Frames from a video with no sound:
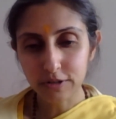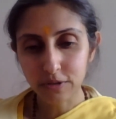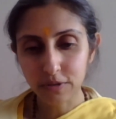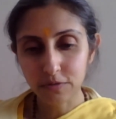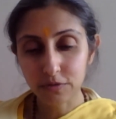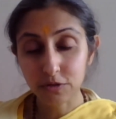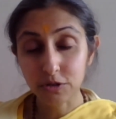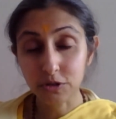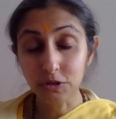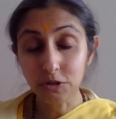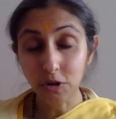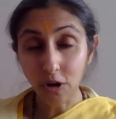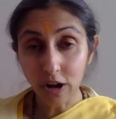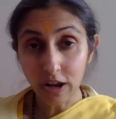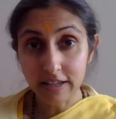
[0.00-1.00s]
of
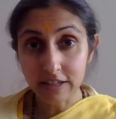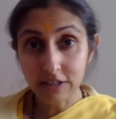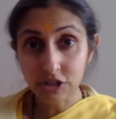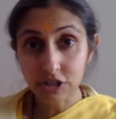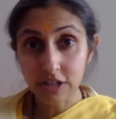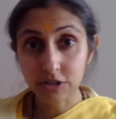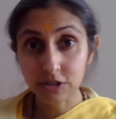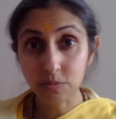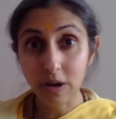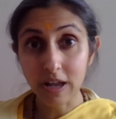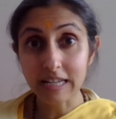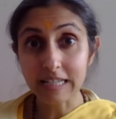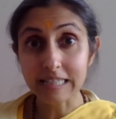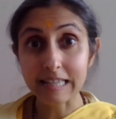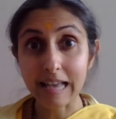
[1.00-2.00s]
knowledge as
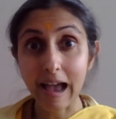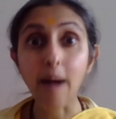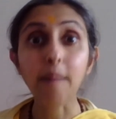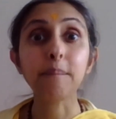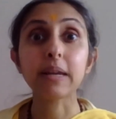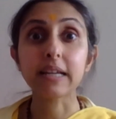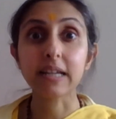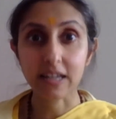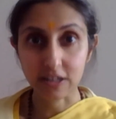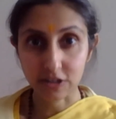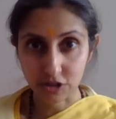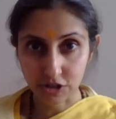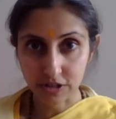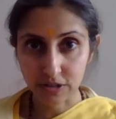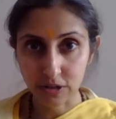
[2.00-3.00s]
well as
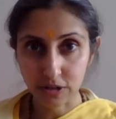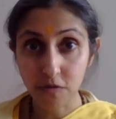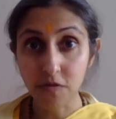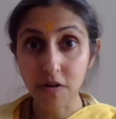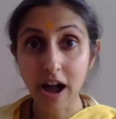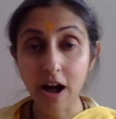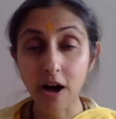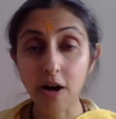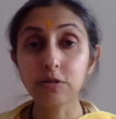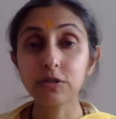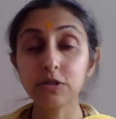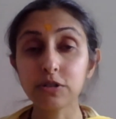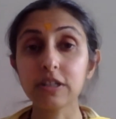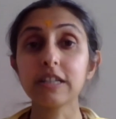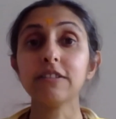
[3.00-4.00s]
application of
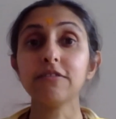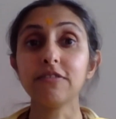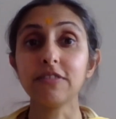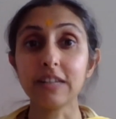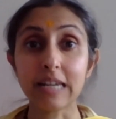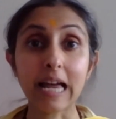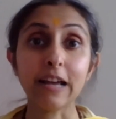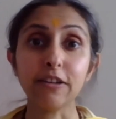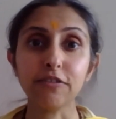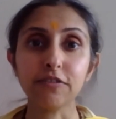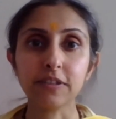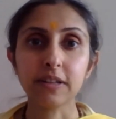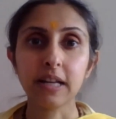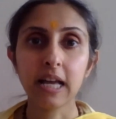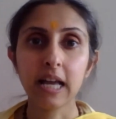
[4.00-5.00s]
how to live life.
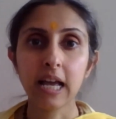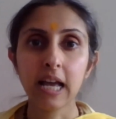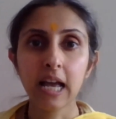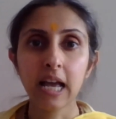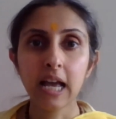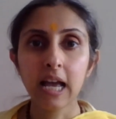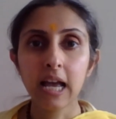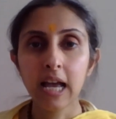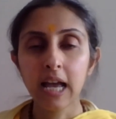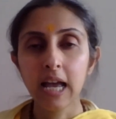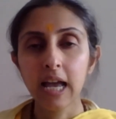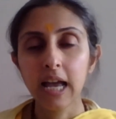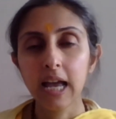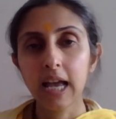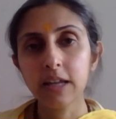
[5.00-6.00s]

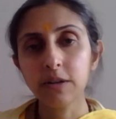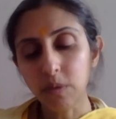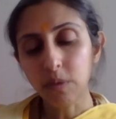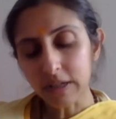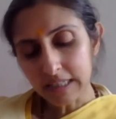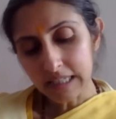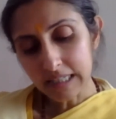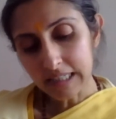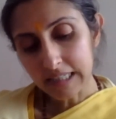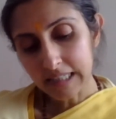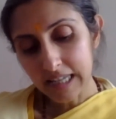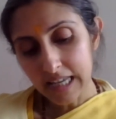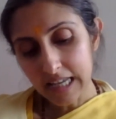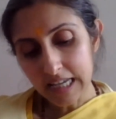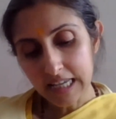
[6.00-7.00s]
And what he's
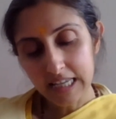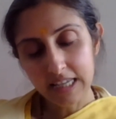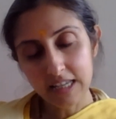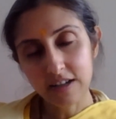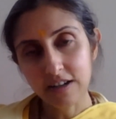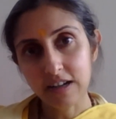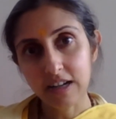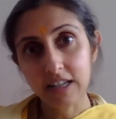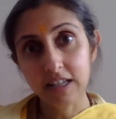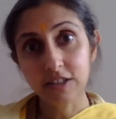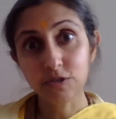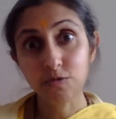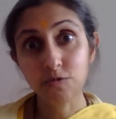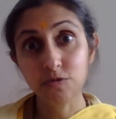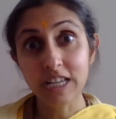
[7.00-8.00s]
saying here
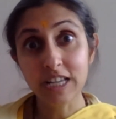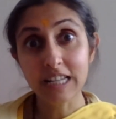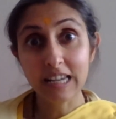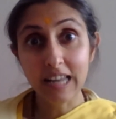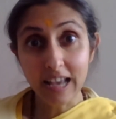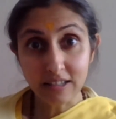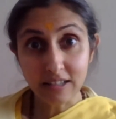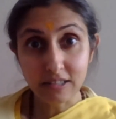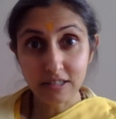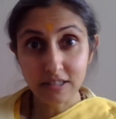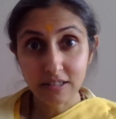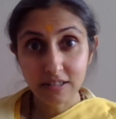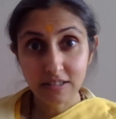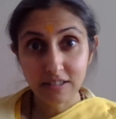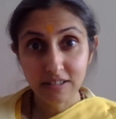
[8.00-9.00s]
is read
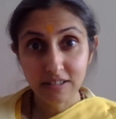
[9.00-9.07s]
less,